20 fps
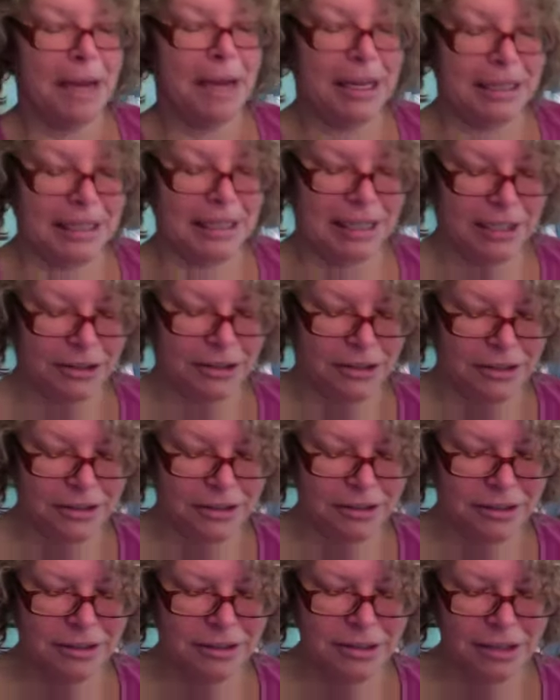
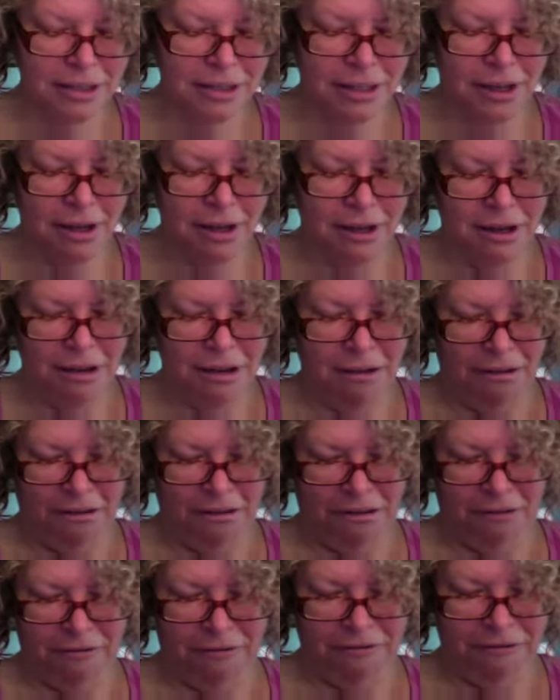finished object,
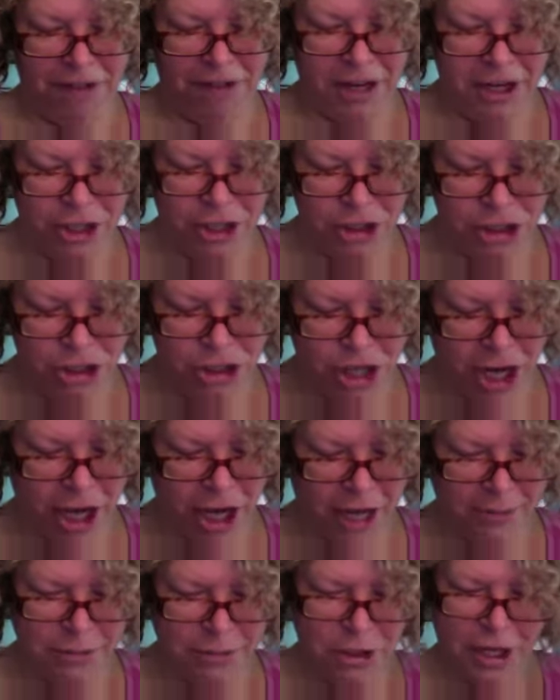FO,
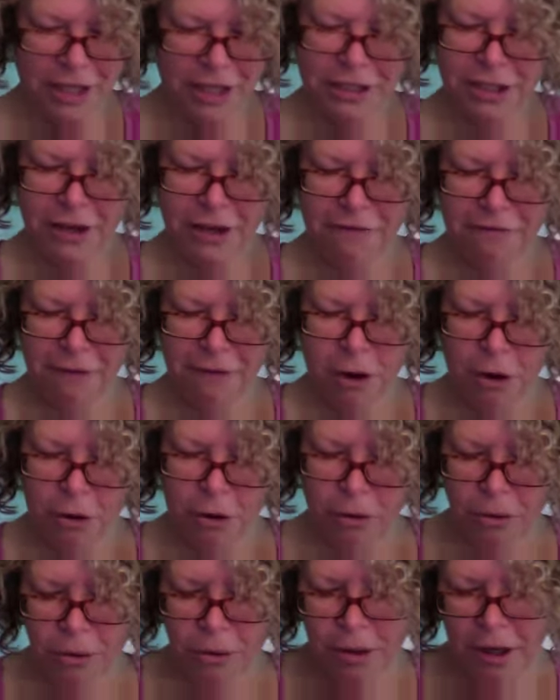is the
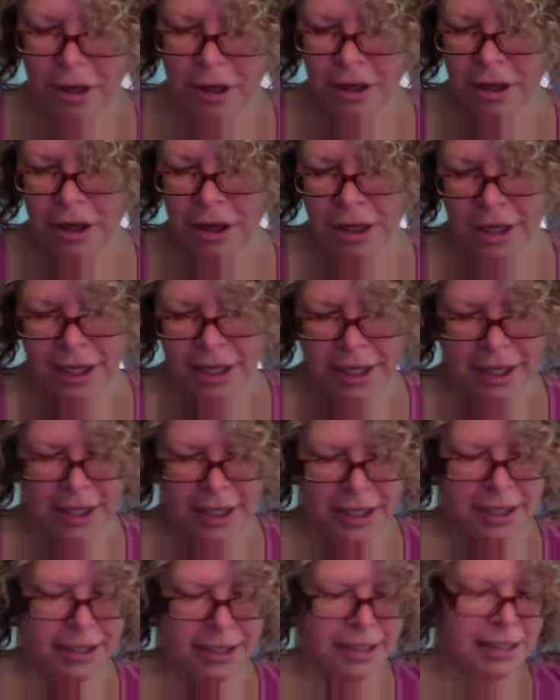
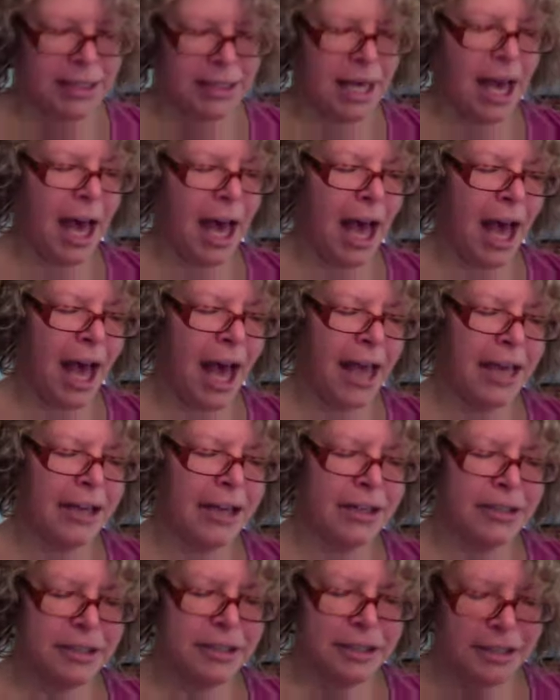Tales from the
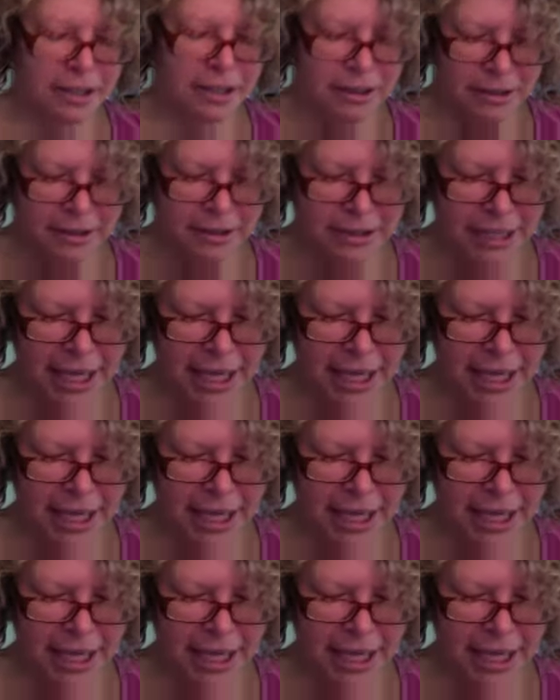Isle of